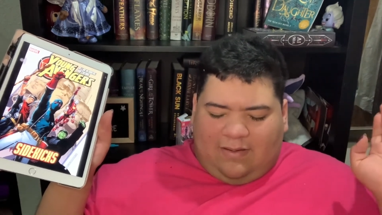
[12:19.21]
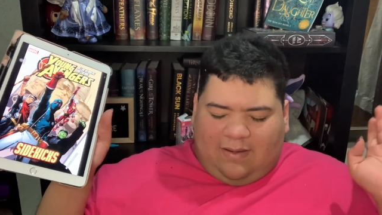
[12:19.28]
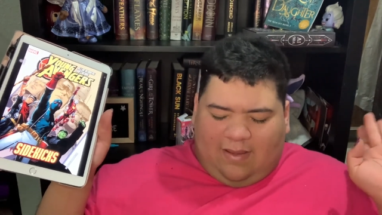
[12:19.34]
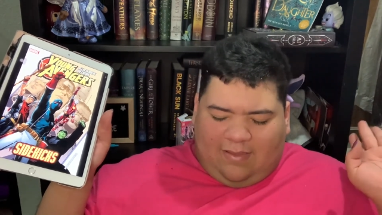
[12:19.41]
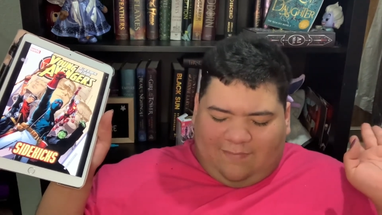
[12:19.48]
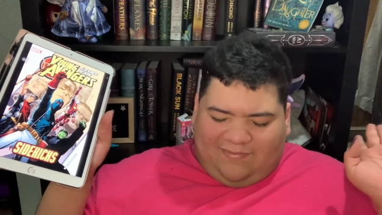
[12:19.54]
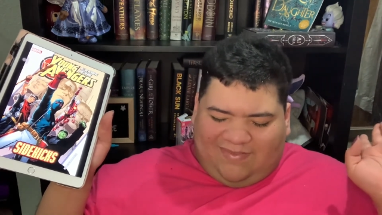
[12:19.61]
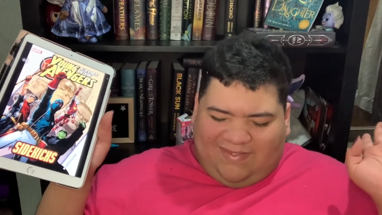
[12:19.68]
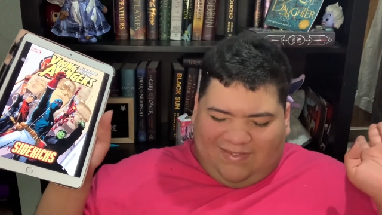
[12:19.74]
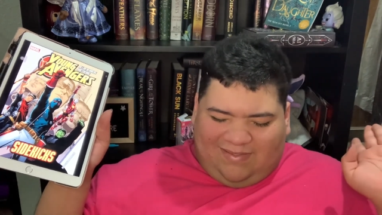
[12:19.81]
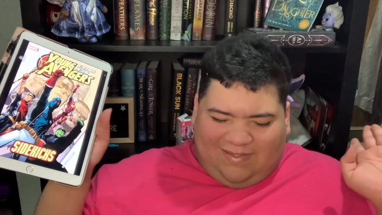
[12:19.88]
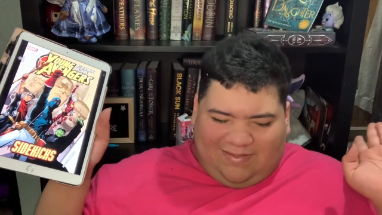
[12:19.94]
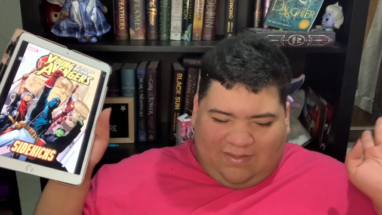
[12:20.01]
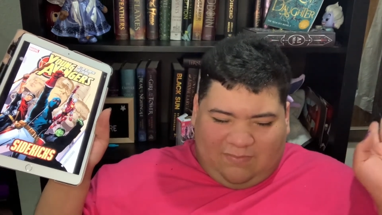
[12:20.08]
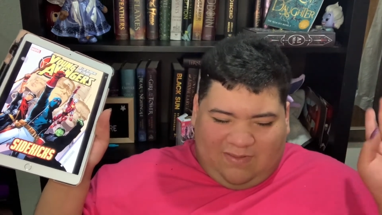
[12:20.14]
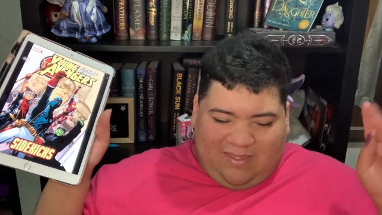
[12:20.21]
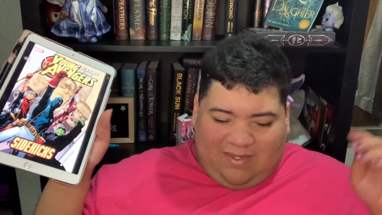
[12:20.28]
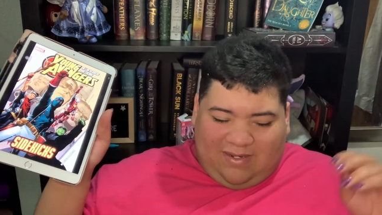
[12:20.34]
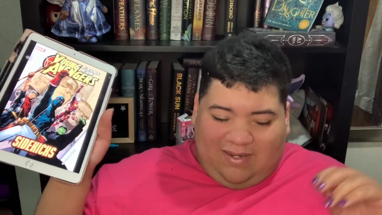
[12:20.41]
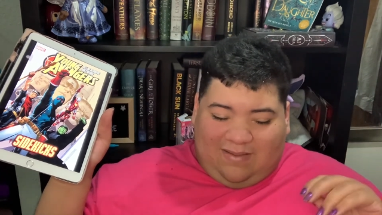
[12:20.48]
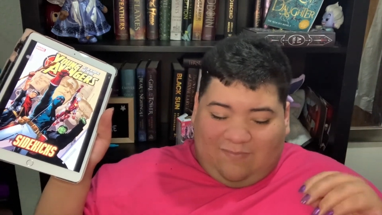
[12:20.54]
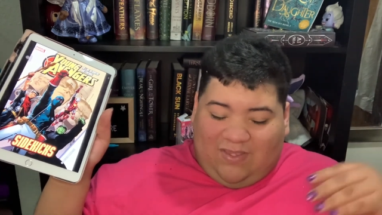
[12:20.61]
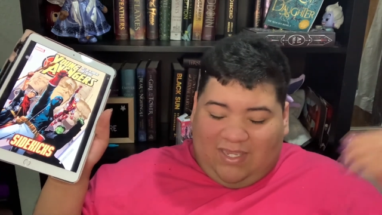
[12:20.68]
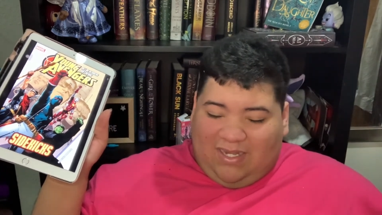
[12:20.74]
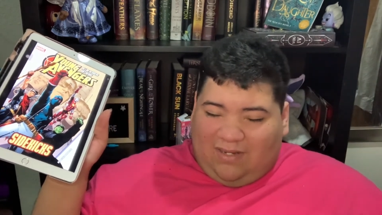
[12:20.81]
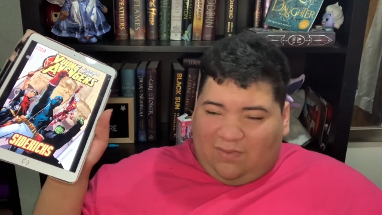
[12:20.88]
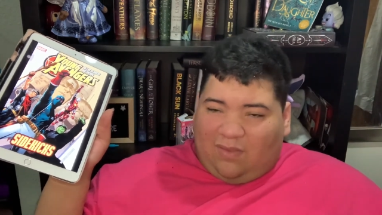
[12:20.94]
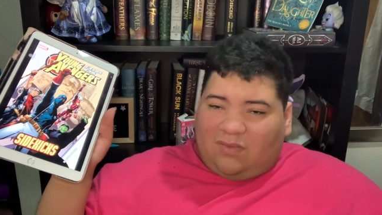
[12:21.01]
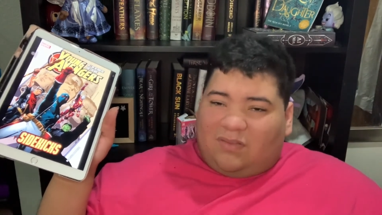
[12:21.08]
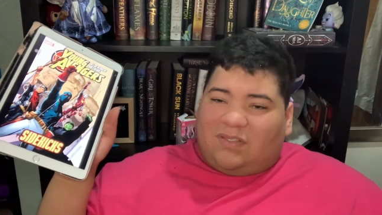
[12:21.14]
I love seeing, like, the beginning of it, and
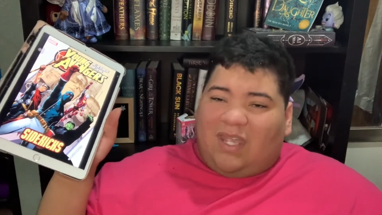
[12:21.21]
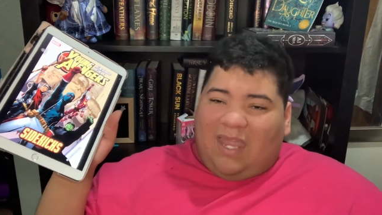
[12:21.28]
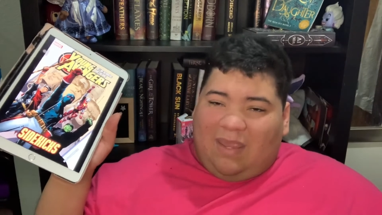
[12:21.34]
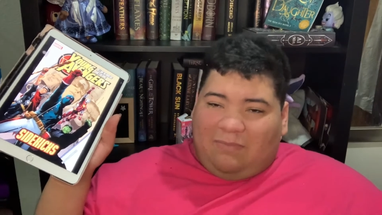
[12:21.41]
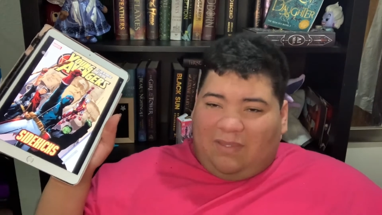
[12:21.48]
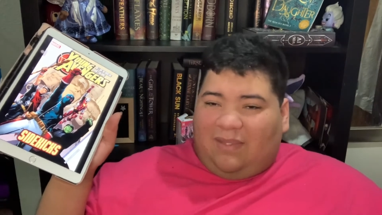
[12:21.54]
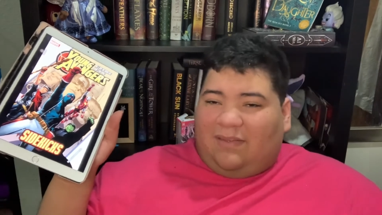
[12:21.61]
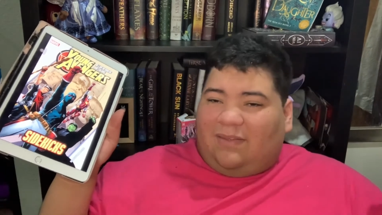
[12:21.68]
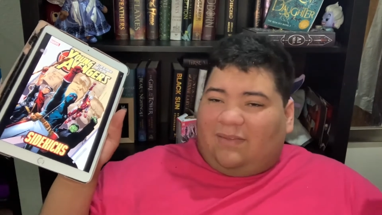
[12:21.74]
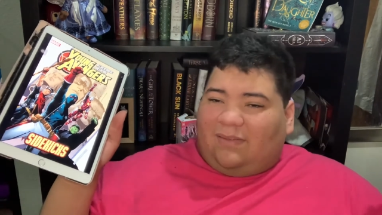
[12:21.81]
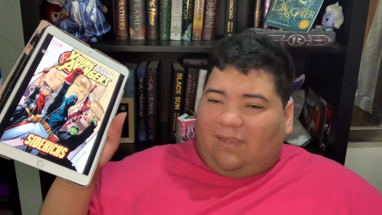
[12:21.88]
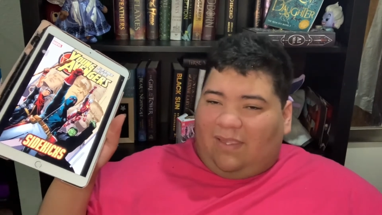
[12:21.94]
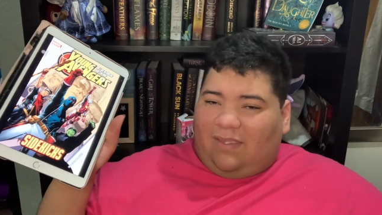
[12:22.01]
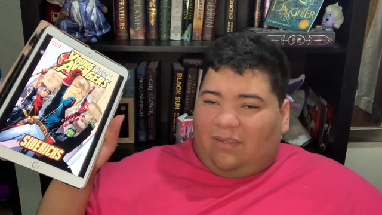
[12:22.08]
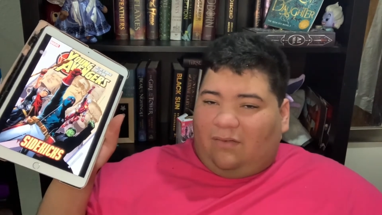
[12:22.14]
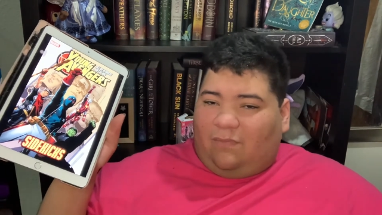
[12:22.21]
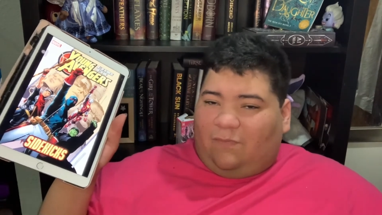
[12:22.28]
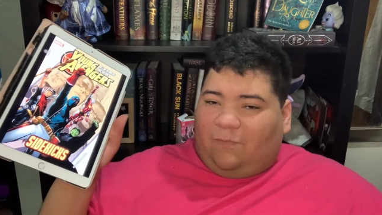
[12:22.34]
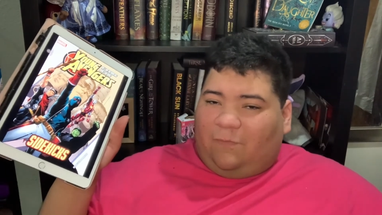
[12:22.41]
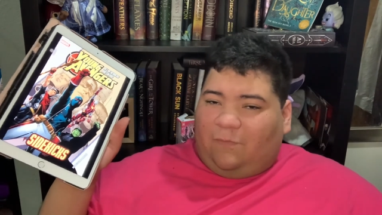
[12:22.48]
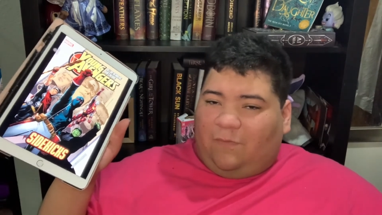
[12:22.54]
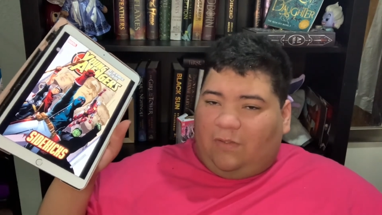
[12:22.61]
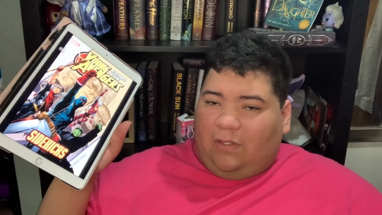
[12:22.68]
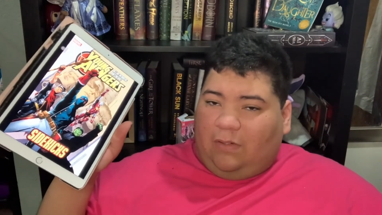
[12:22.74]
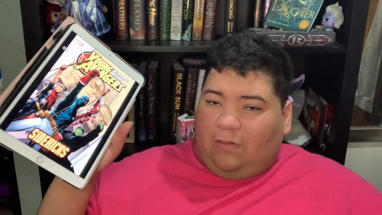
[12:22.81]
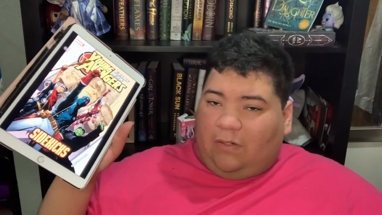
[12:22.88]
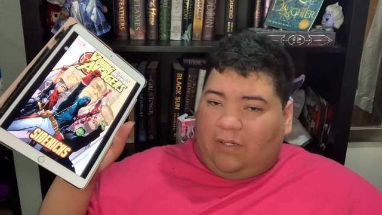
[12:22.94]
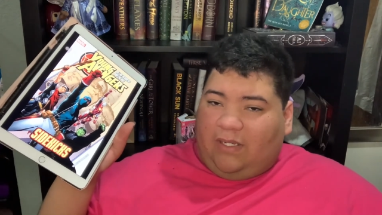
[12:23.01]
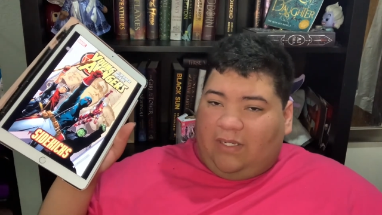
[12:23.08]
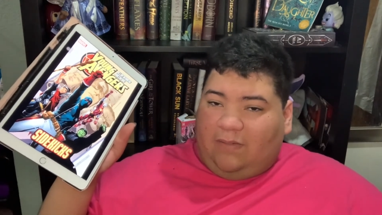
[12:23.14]
it's also timely, because, like,
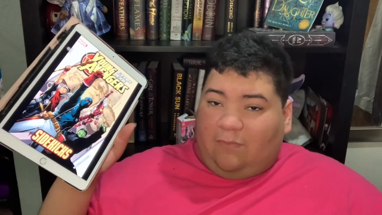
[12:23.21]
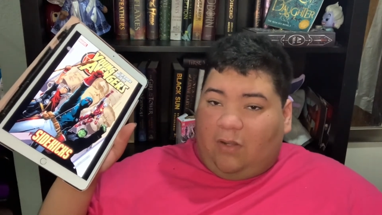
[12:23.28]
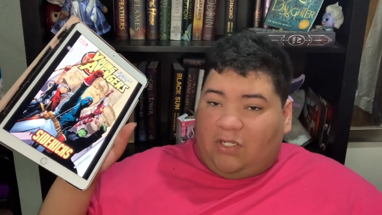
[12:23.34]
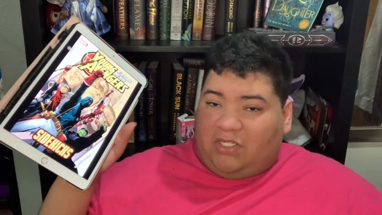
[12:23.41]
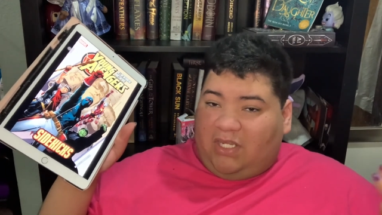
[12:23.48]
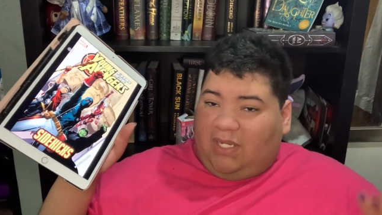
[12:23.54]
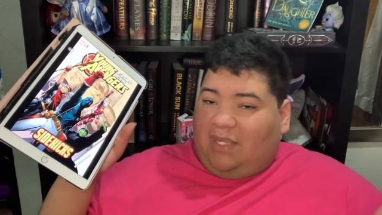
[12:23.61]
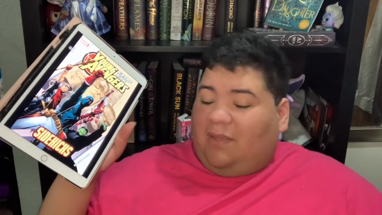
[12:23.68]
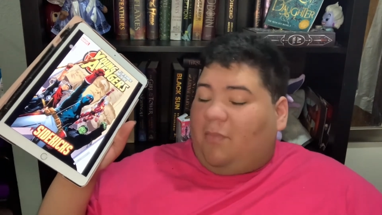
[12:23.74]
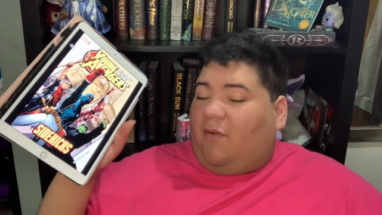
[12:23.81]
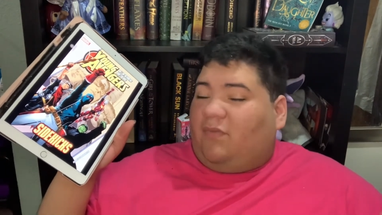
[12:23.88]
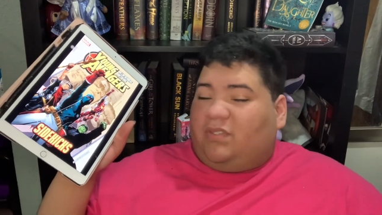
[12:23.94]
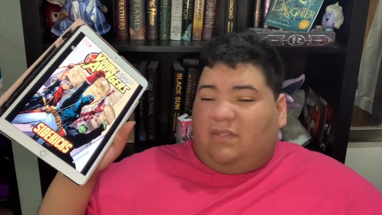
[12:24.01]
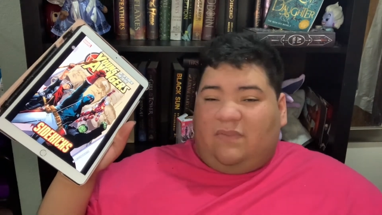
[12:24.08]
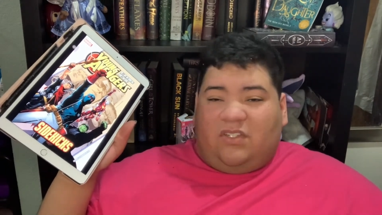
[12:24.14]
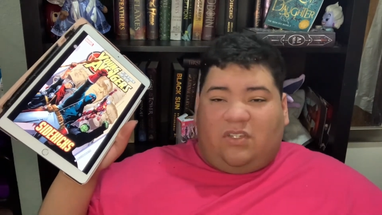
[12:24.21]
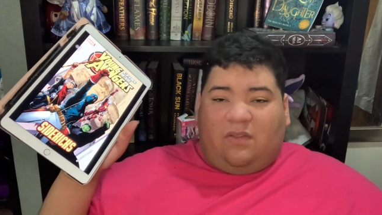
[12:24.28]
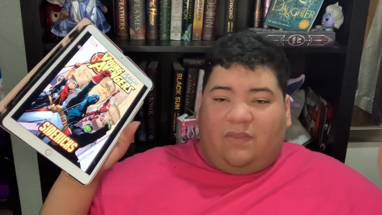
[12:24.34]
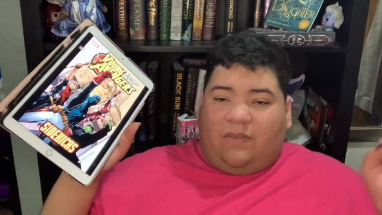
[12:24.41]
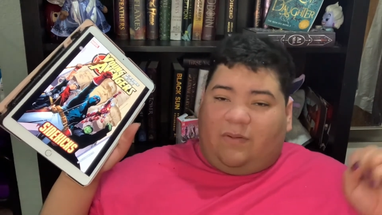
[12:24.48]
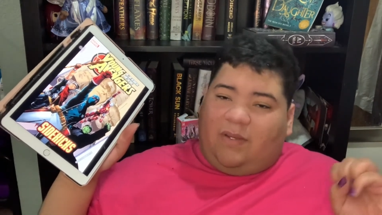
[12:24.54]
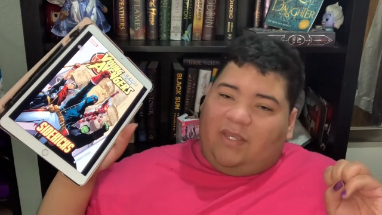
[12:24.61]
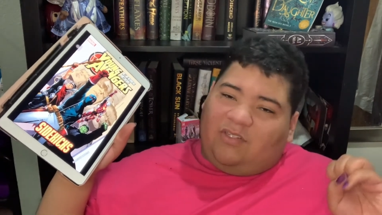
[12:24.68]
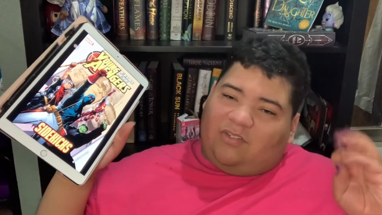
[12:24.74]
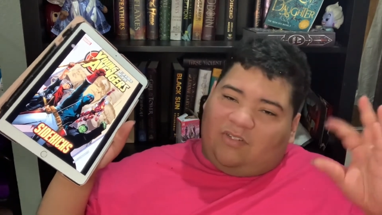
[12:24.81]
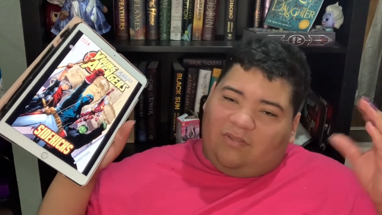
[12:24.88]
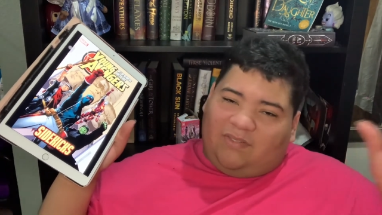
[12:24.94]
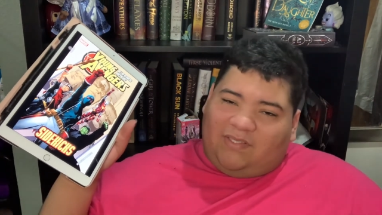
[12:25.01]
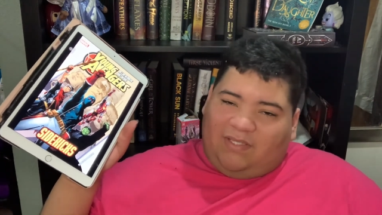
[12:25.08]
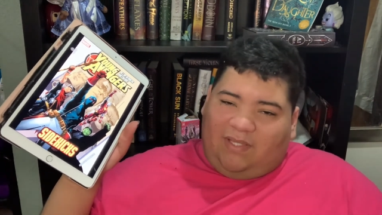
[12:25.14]
you're watching any of the Marvel TV shows, they're
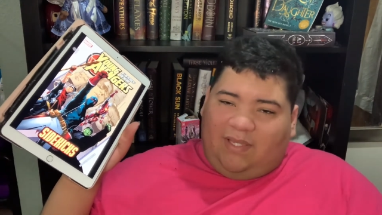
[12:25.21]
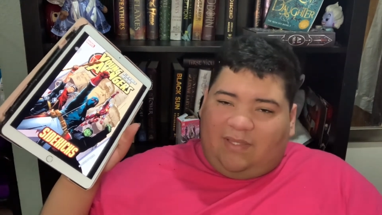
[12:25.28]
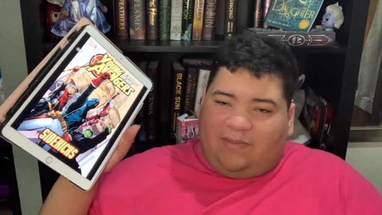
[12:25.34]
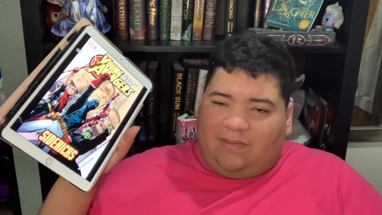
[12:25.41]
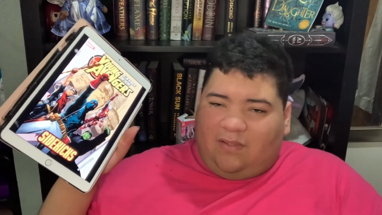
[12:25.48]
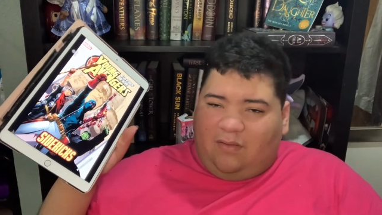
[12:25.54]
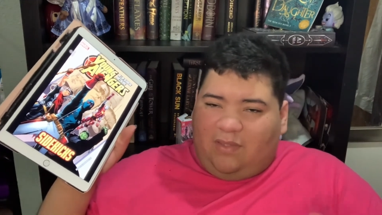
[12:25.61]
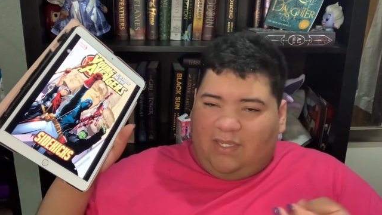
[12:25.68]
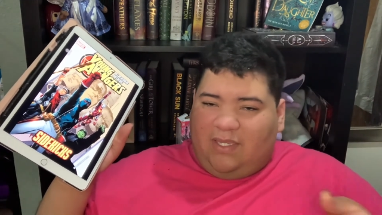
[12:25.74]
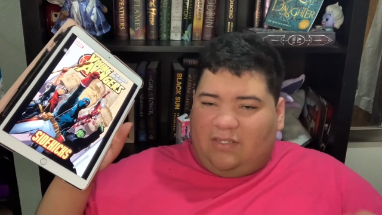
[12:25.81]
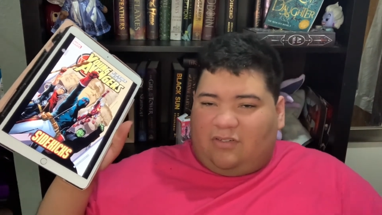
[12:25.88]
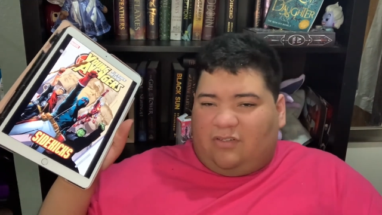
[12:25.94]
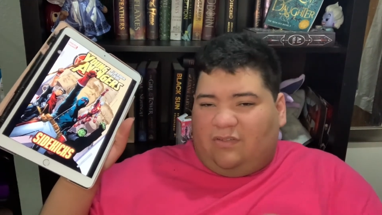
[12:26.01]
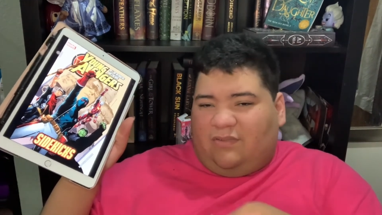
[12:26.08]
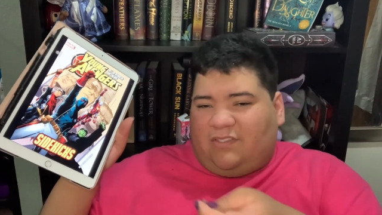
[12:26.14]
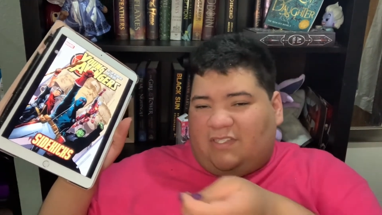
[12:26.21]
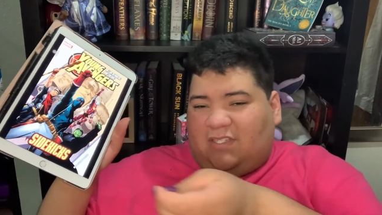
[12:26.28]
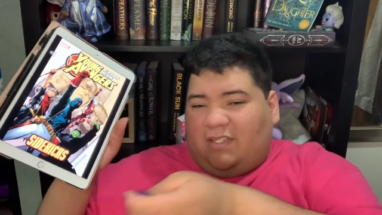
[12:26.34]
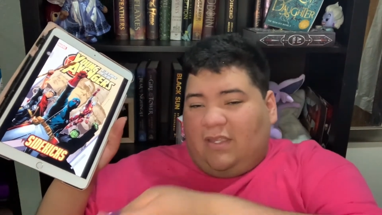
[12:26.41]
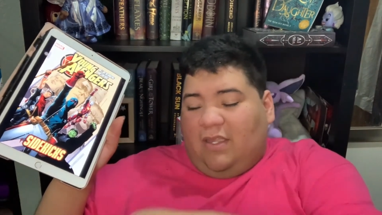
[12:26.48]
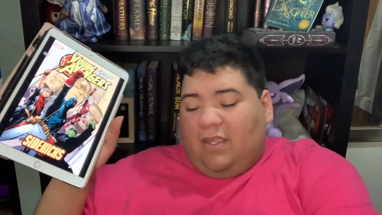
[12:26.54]
introducing, like, slowly introducing